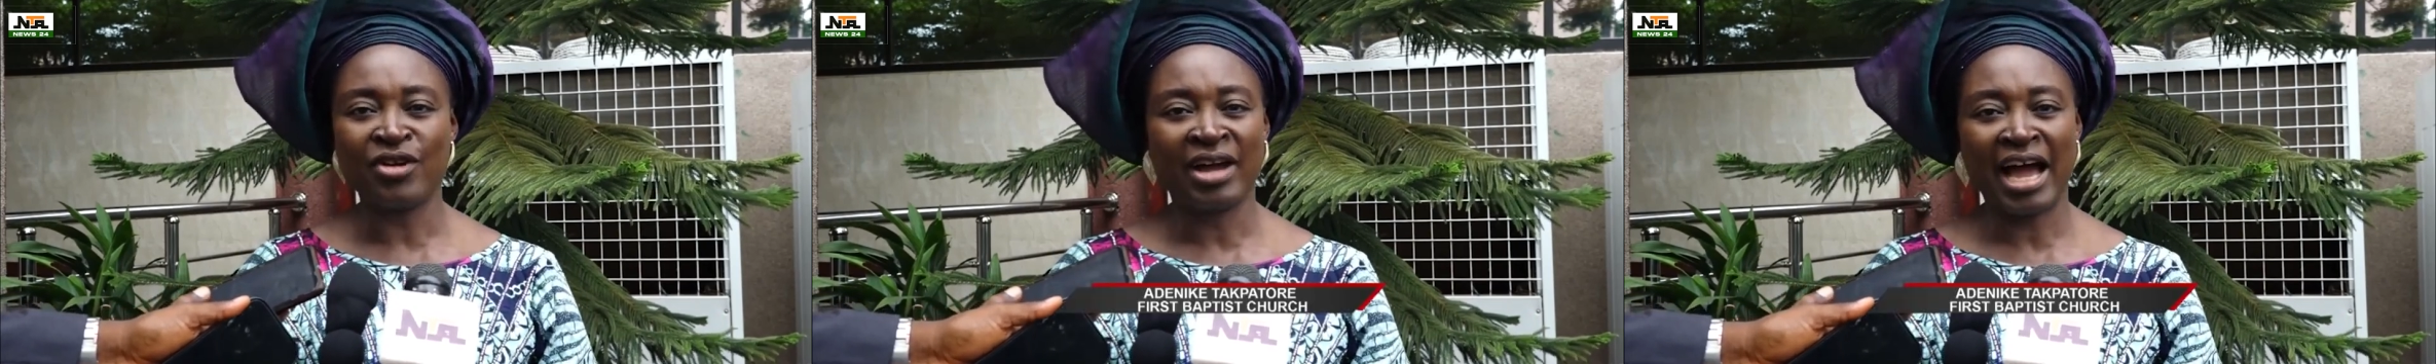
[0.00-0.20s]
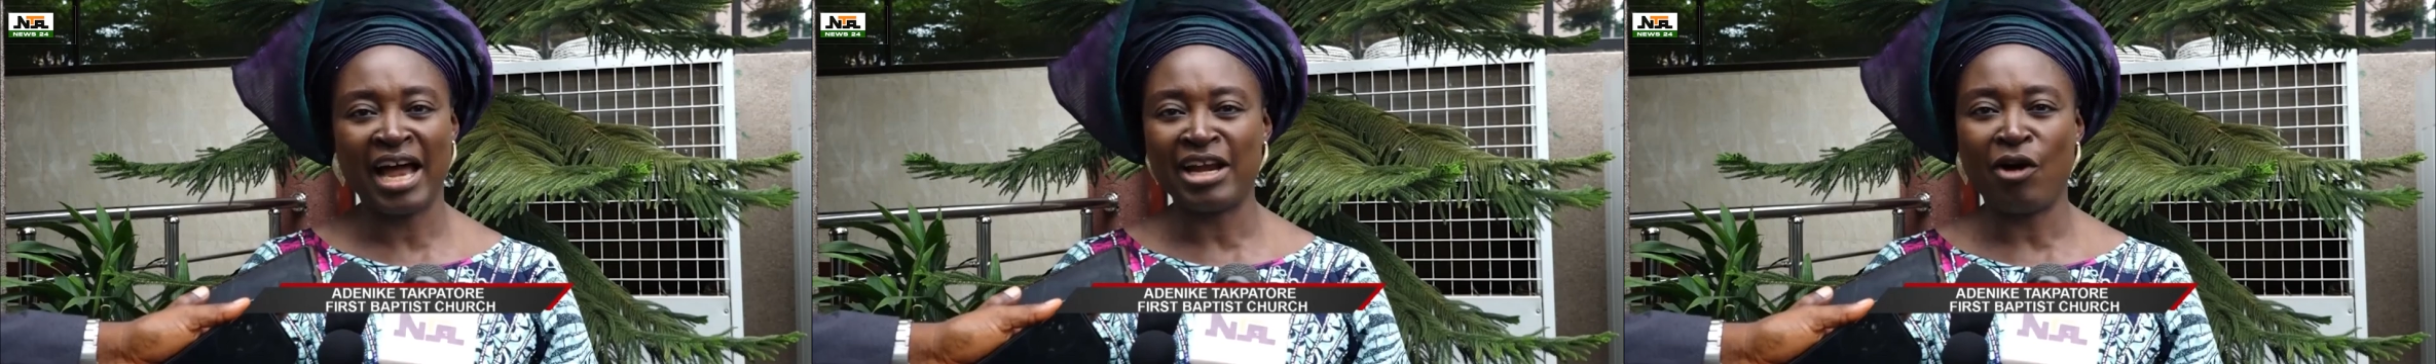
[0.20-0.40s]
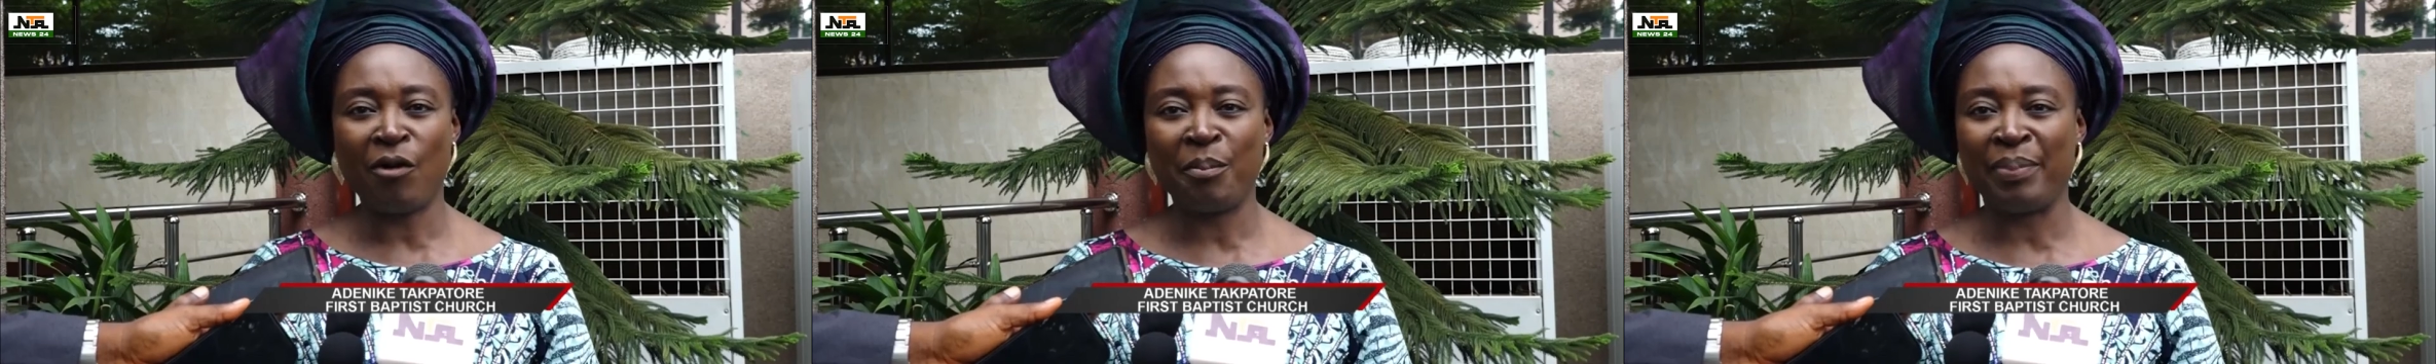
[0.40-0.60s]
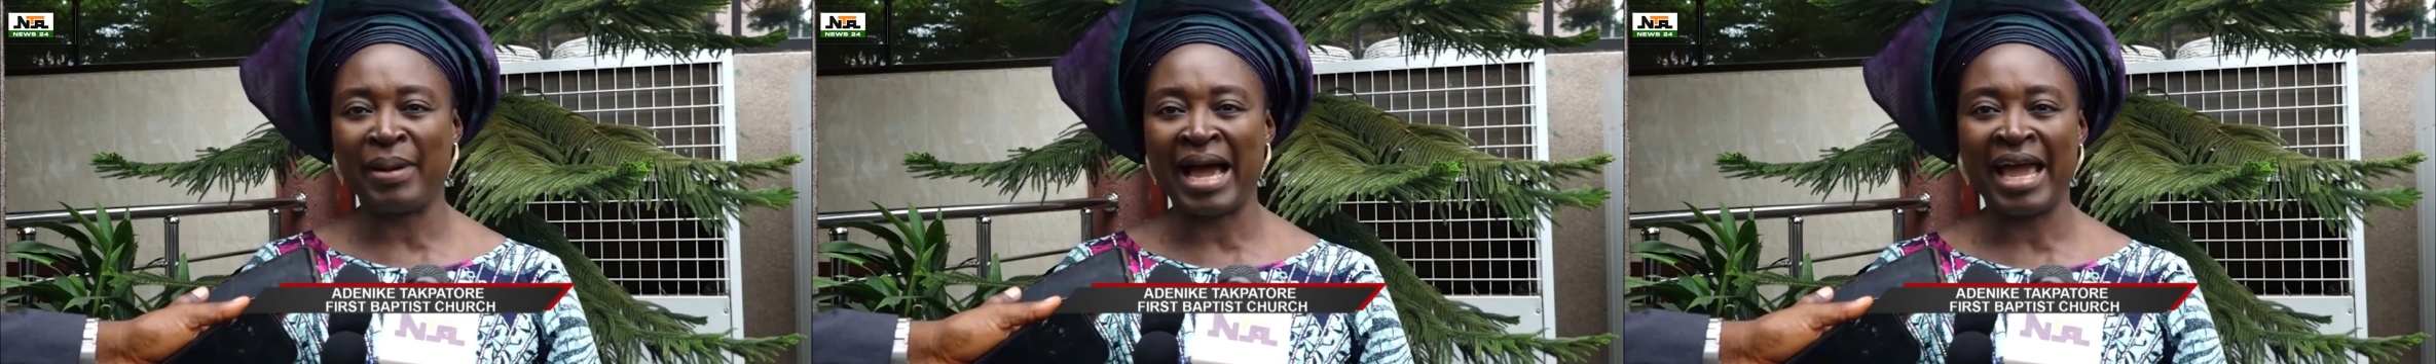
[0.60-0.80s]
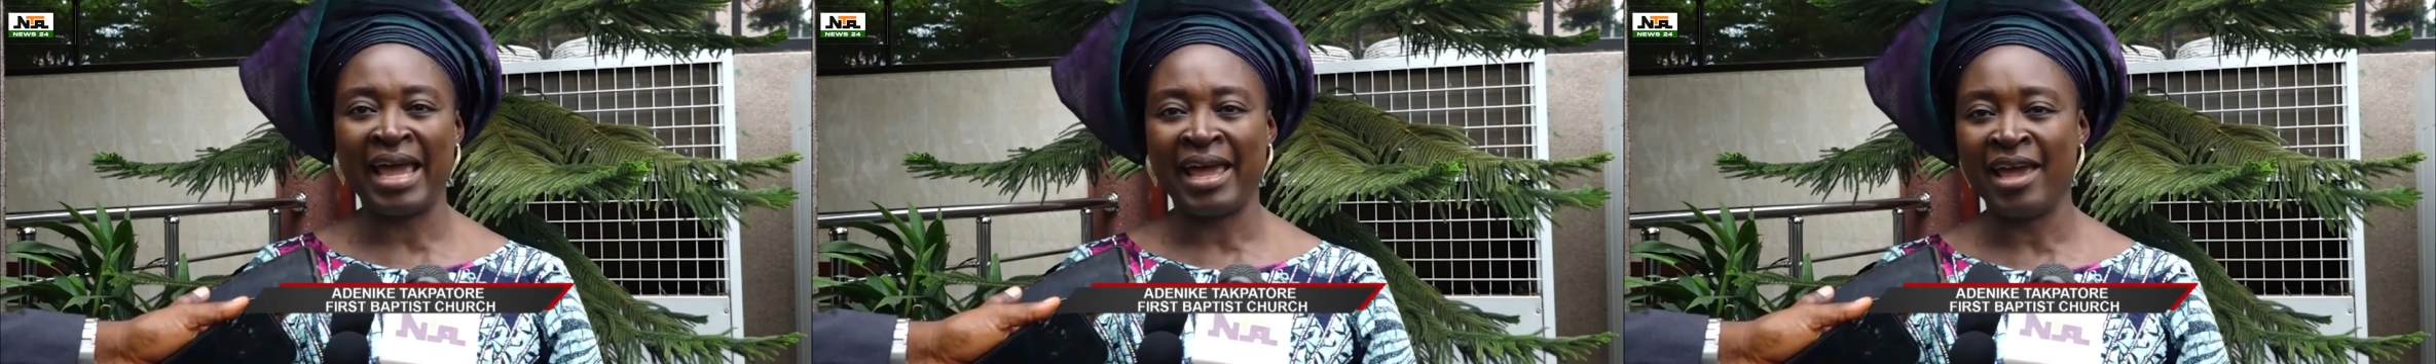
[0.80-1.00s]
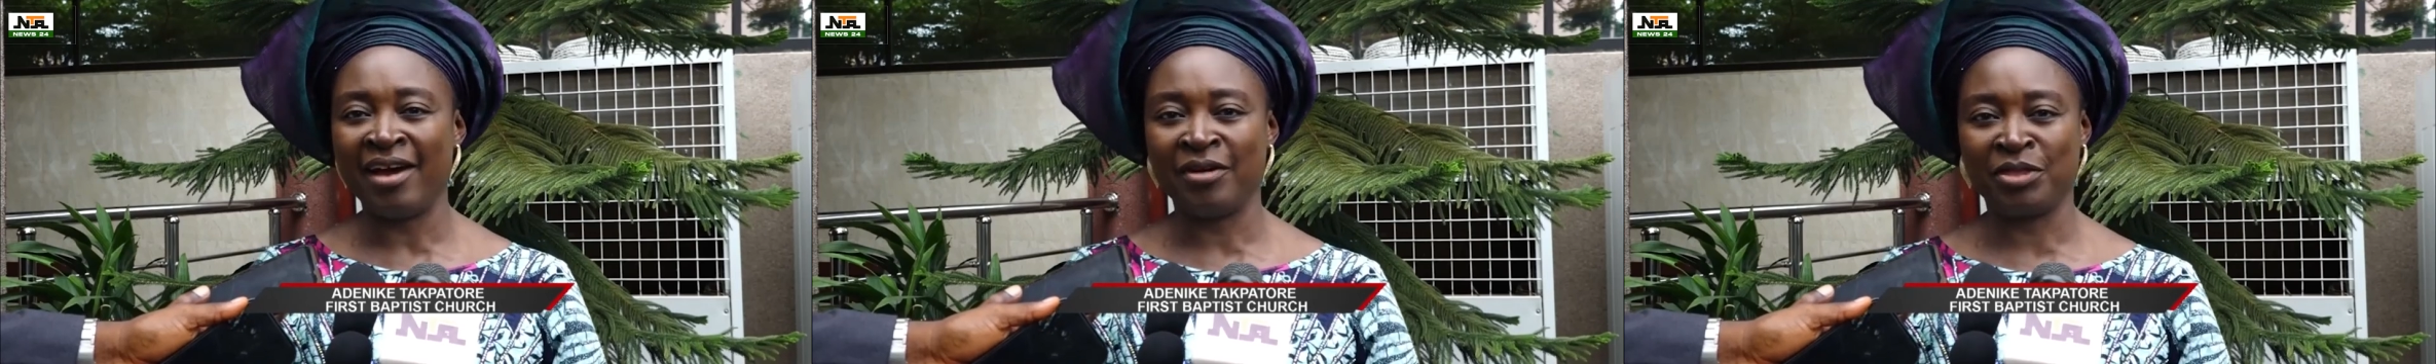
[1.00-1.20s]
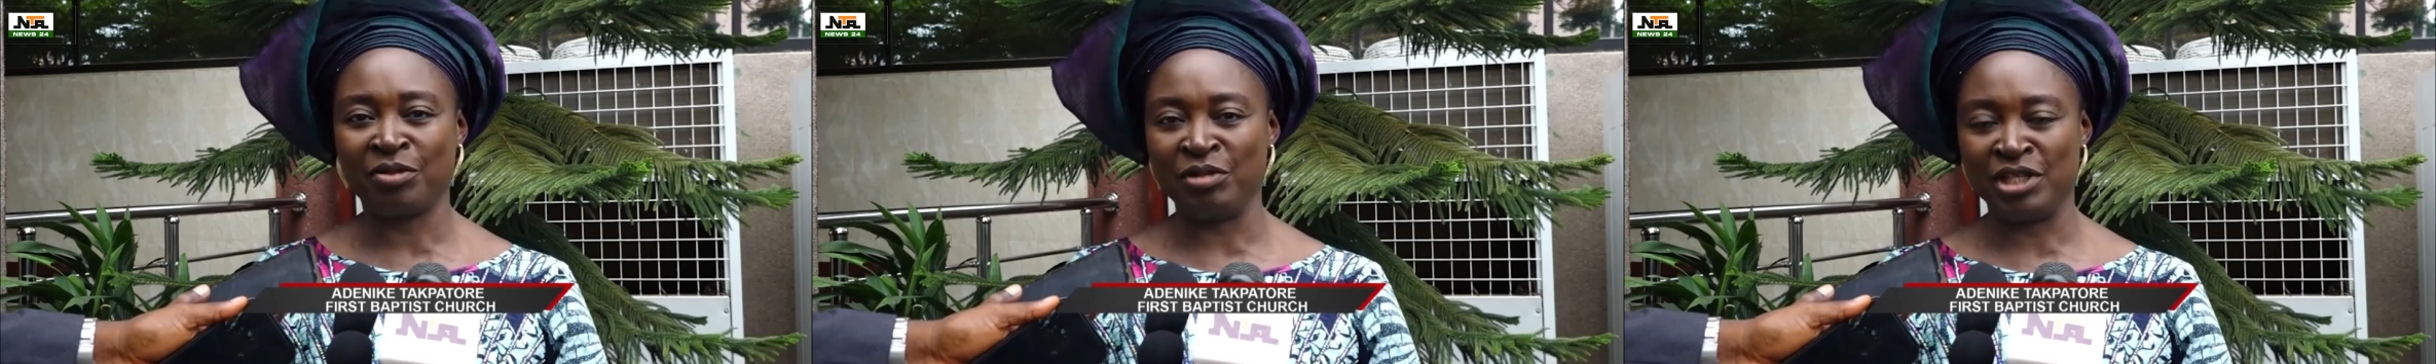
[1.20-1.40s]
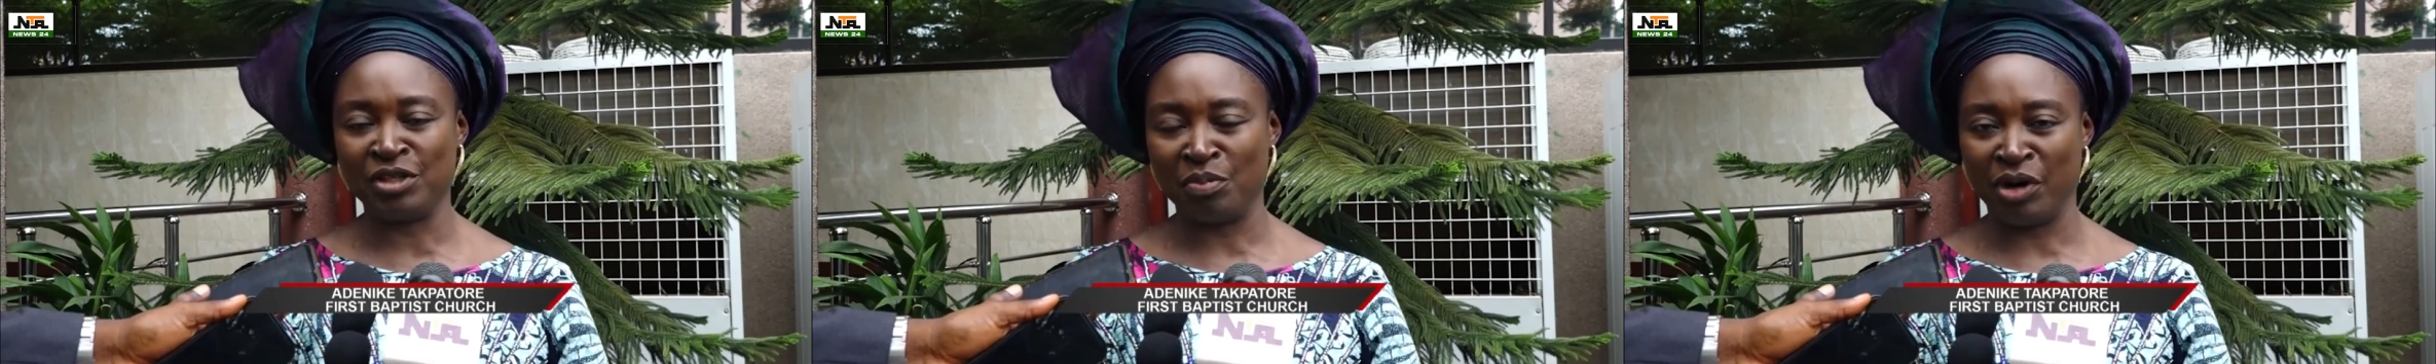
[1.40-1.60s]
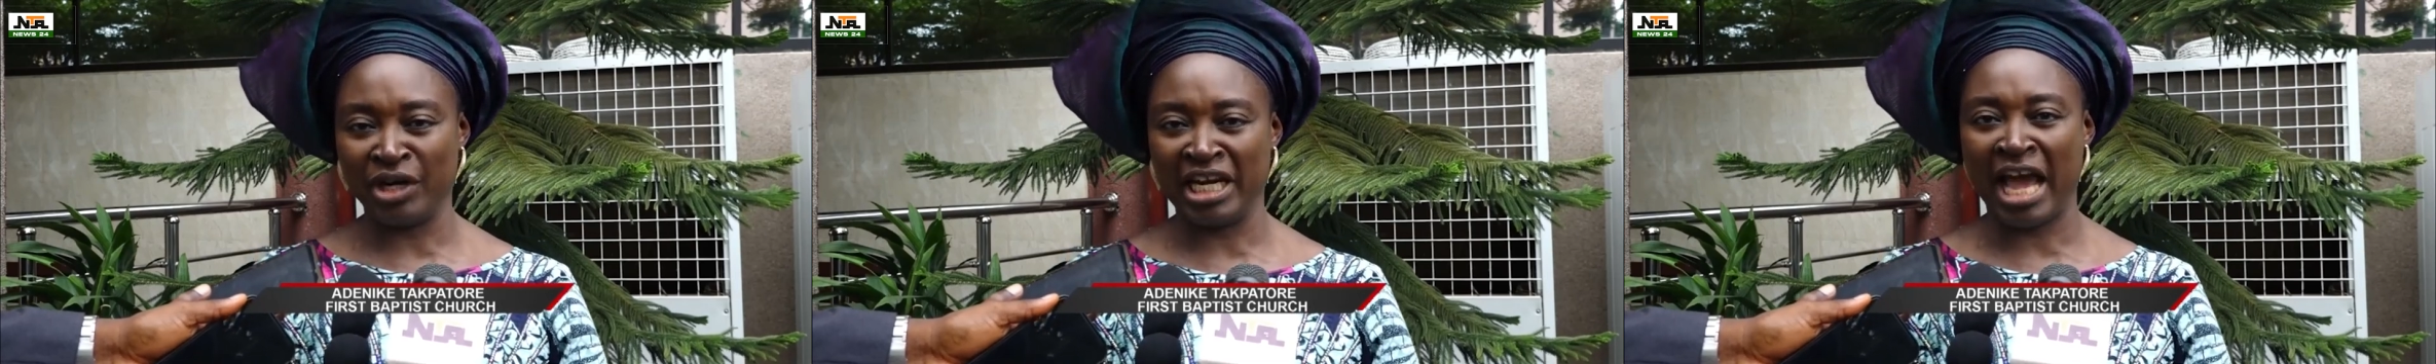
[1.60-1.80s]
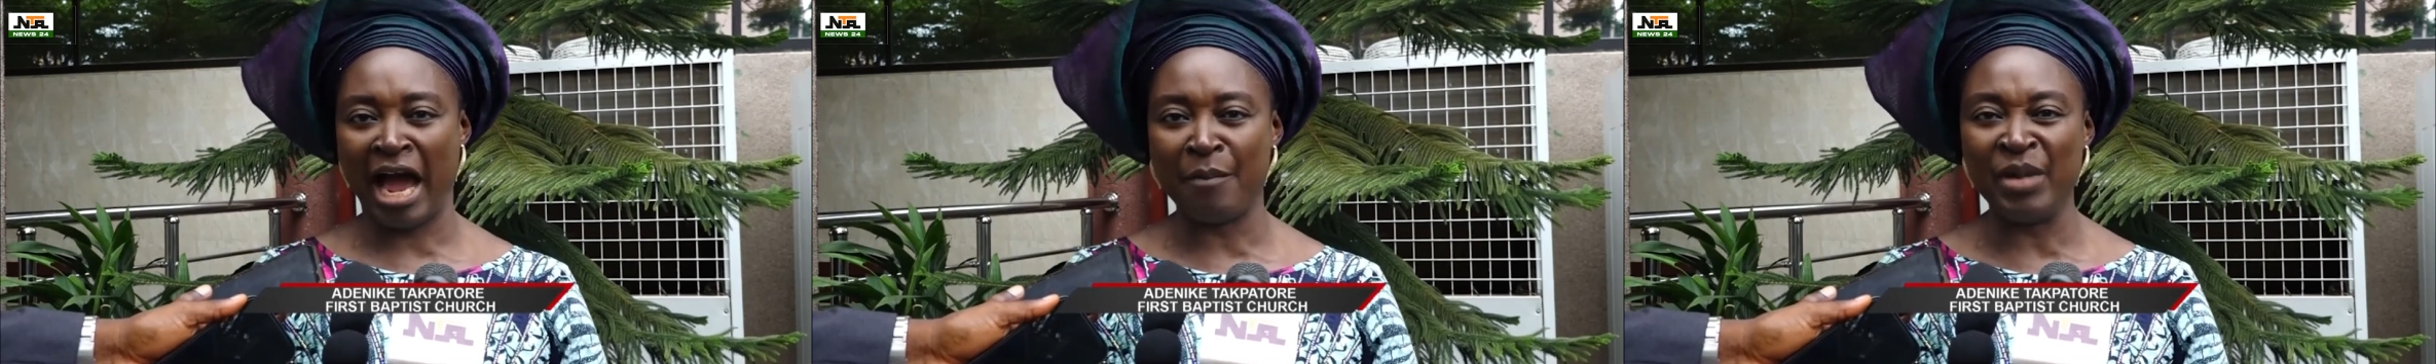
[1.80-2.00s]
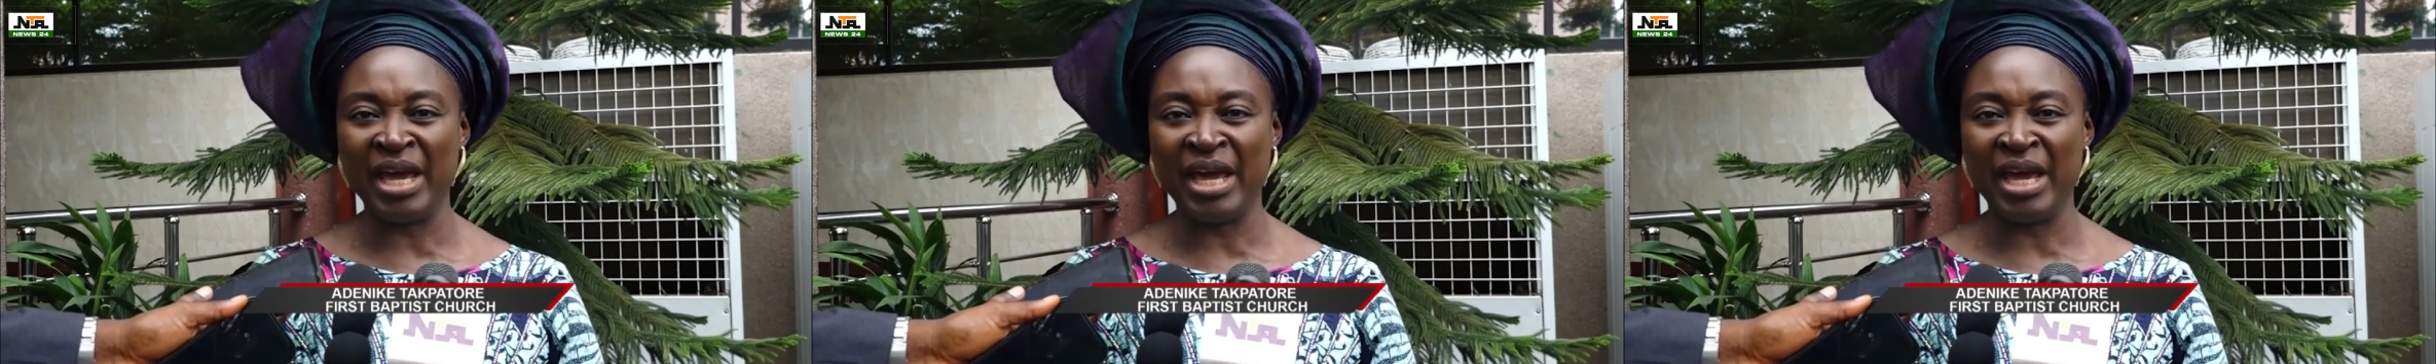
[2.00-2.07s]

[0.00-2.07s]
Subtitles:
You cannot buy health with money.